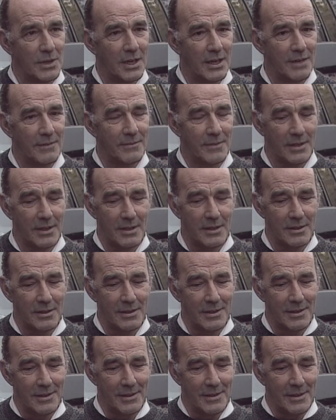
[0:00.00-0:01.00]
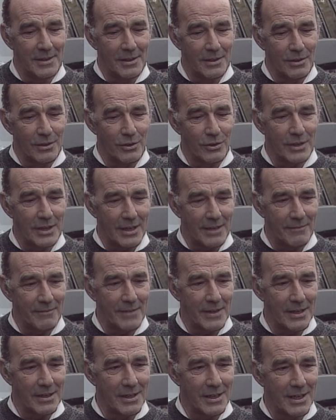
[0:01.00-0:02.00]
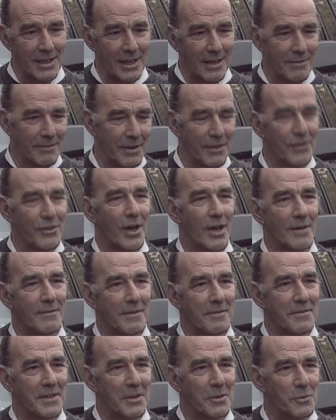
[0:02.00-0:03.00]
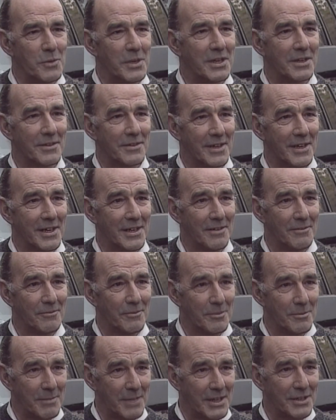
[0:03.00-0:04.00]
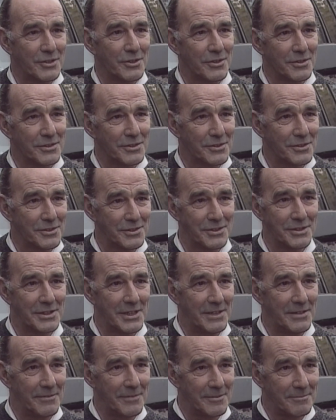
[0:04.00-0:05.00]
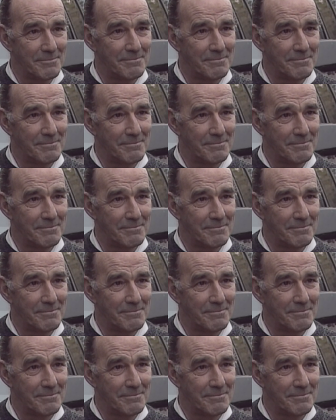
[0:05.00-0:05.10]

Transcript: have looked at it fairly carefully and thought of everything we can think of to make sure it's good and safe.